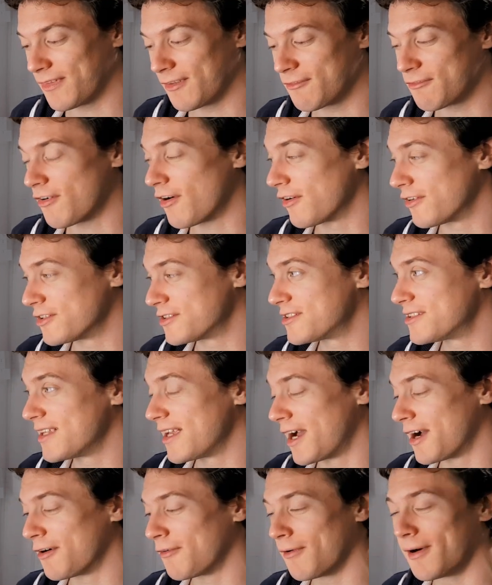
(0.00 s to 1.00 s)
far as
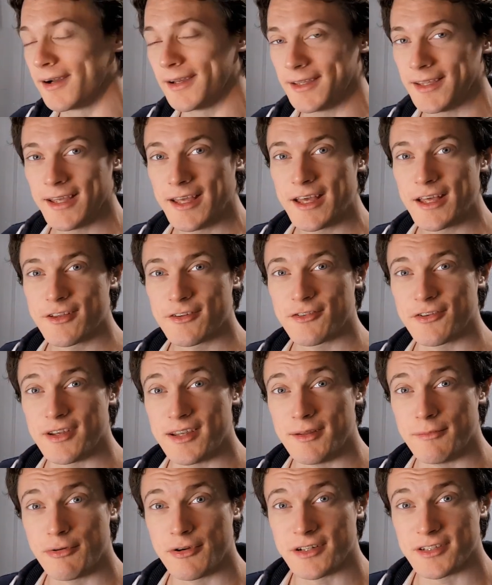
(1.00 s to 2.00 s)
DIY
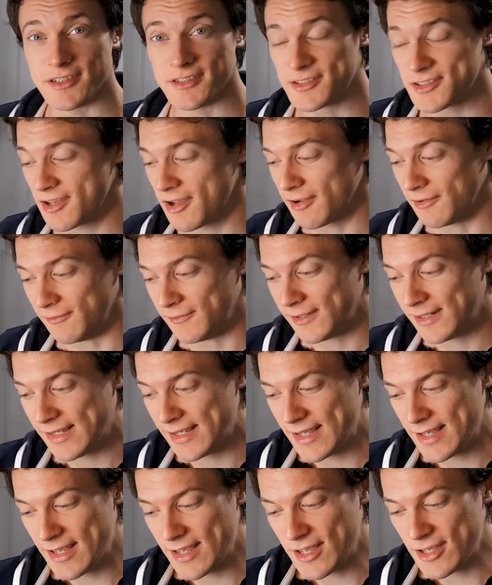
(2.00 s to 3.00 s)
3D printers go.
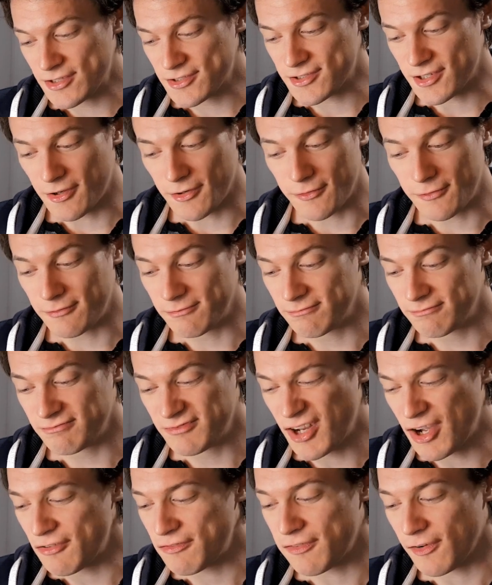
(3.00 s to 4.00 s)
So
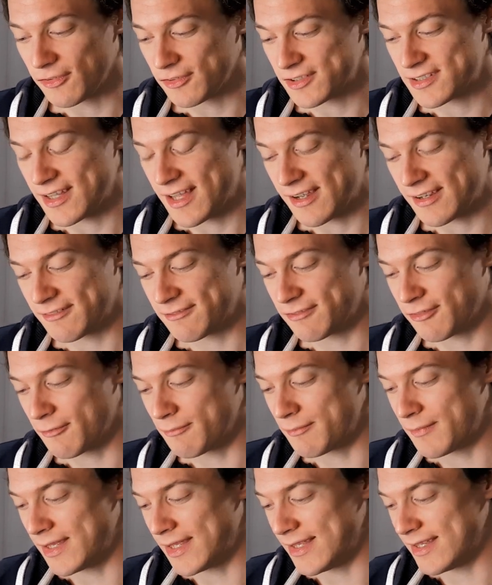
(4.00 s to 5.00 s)
no faults there
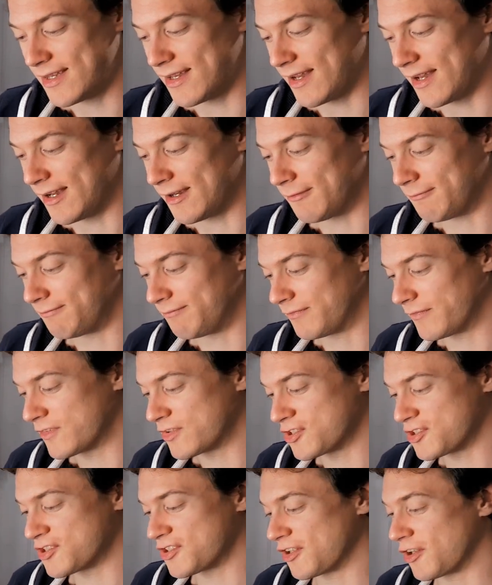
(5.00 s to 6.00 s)
from me,
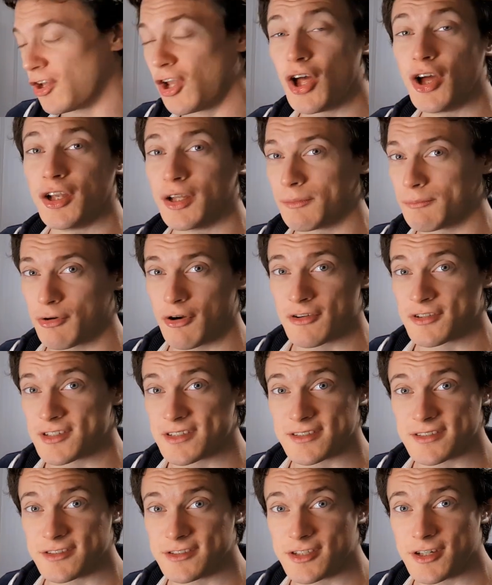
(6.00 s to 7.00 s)
just a learning
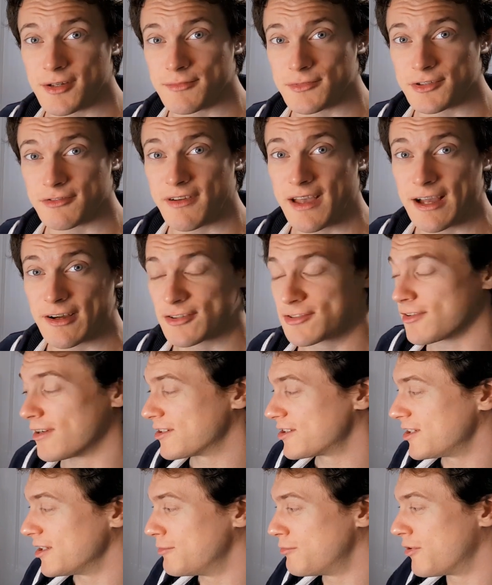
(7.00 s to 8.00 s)
process in terms of how to
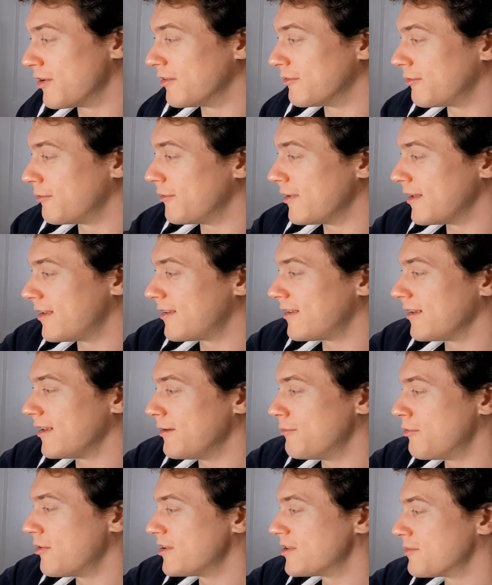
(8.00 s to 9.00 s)
actually print with the
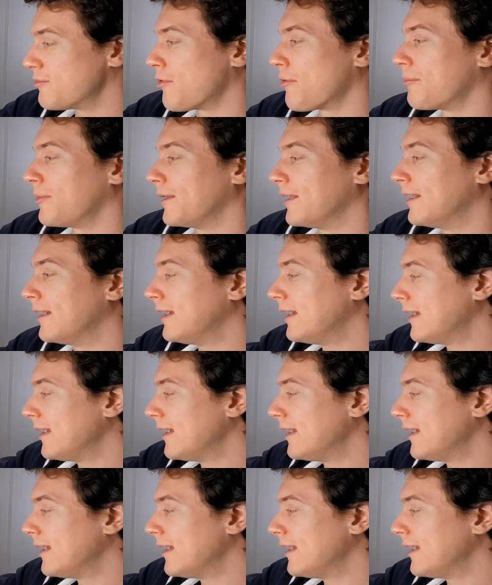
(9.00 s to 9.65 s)
printer properly.